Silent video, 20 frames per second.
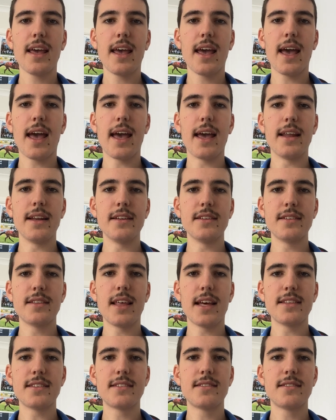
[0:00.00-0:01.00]
and
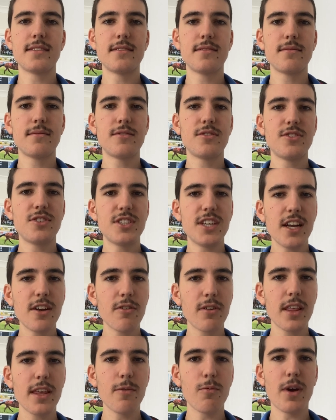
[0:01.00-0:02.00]
that's
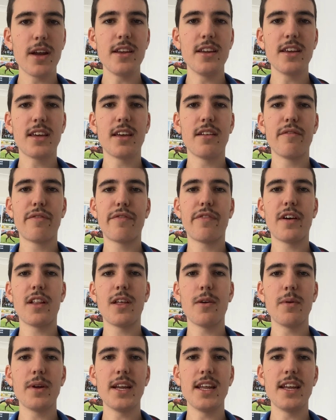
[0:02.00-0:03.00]
generally when you can
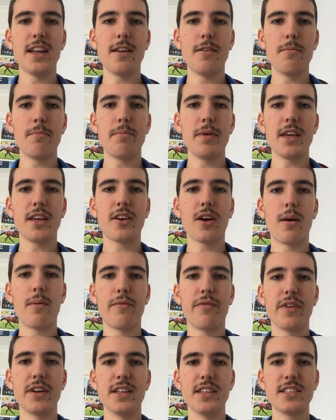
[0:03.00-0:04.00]
follow it in and be
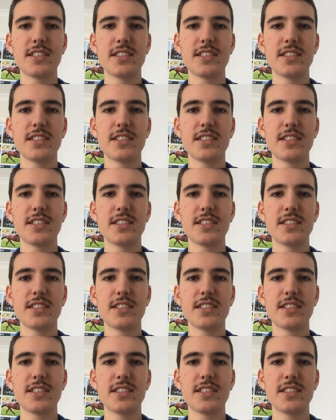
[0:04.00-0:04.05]
confident.